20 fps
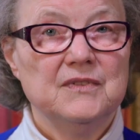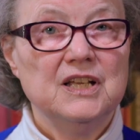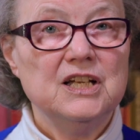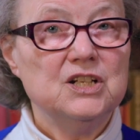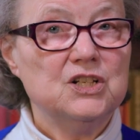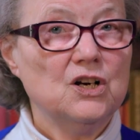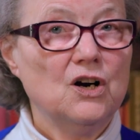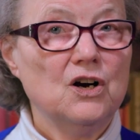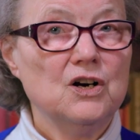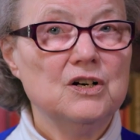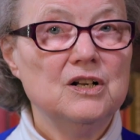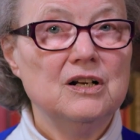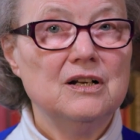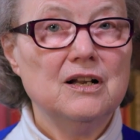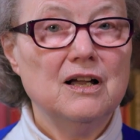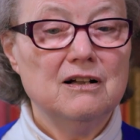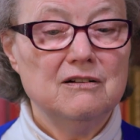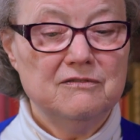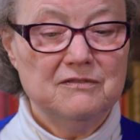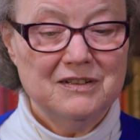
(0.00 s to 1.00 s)
eternal
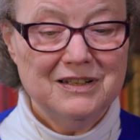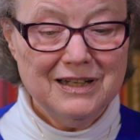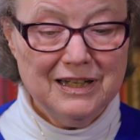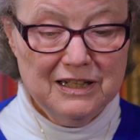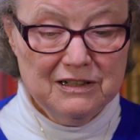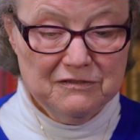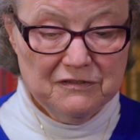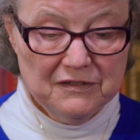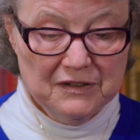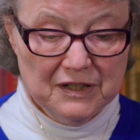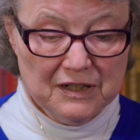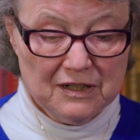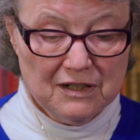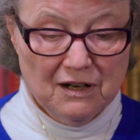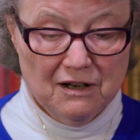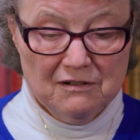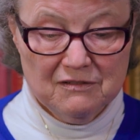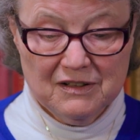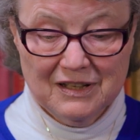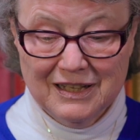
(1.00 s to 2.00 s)
love, infinite
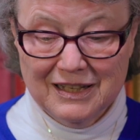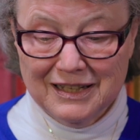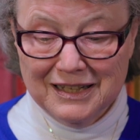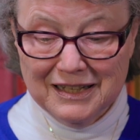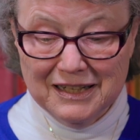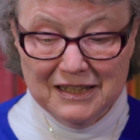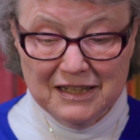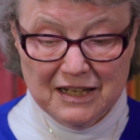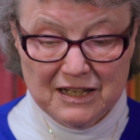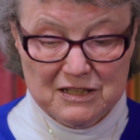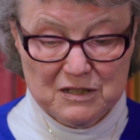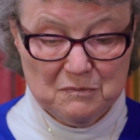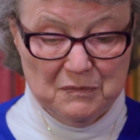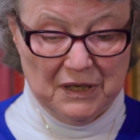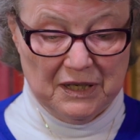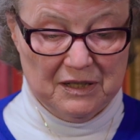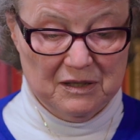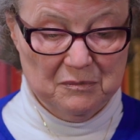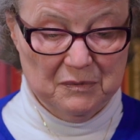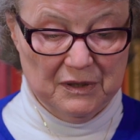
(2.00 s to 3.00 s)
love,
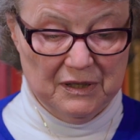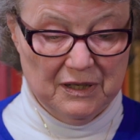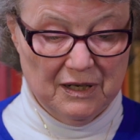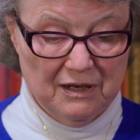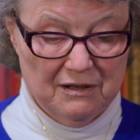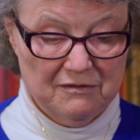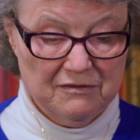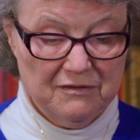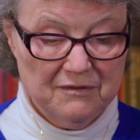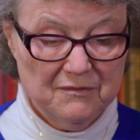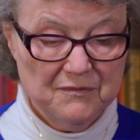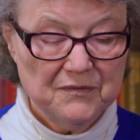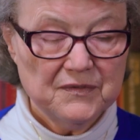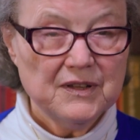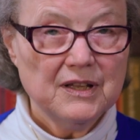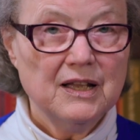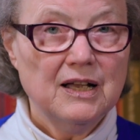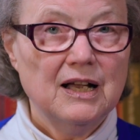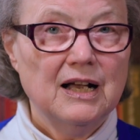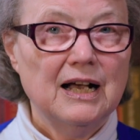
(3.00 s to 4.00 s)
inexplicable love.
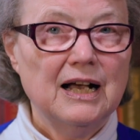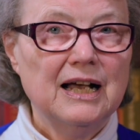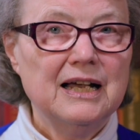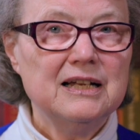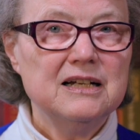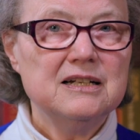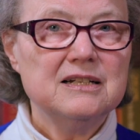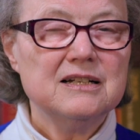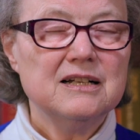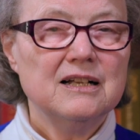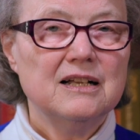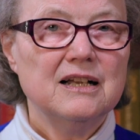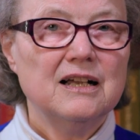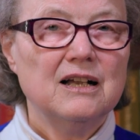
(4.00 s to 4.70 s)
And